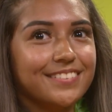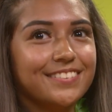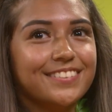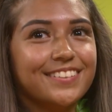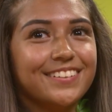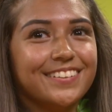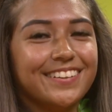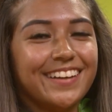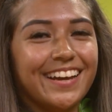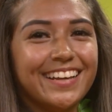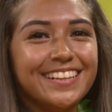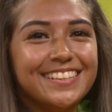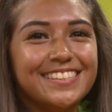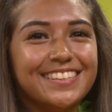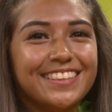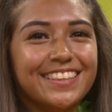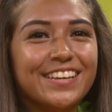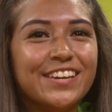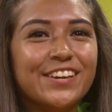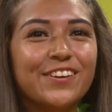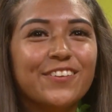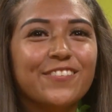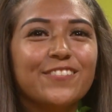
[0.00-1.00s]
Tonight's
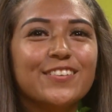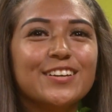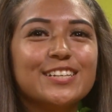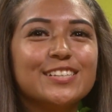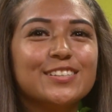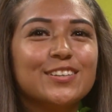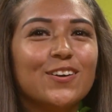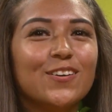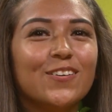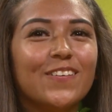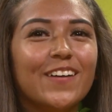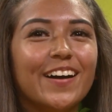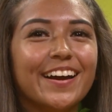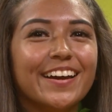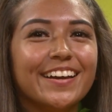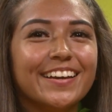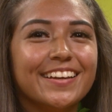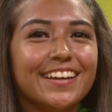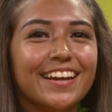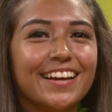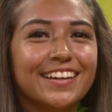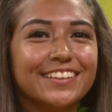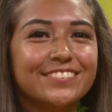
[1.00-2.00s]
theme is
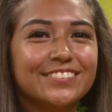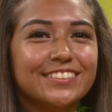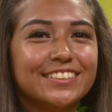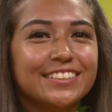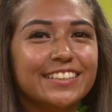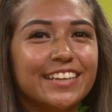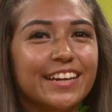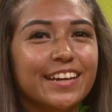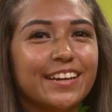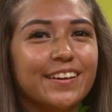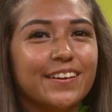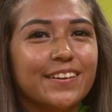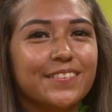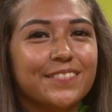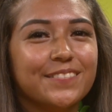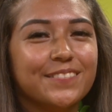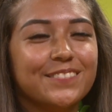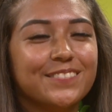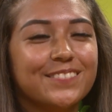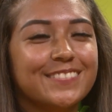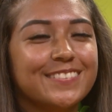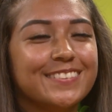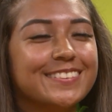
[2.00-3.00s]
Hawaiian as we say. Okay,
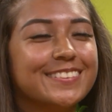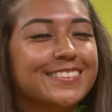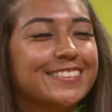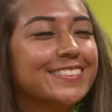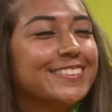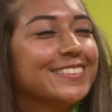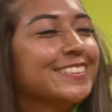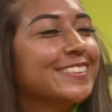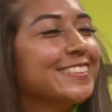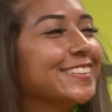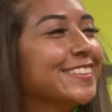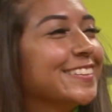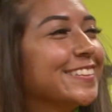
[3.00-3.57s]
sorry, again. Here we go.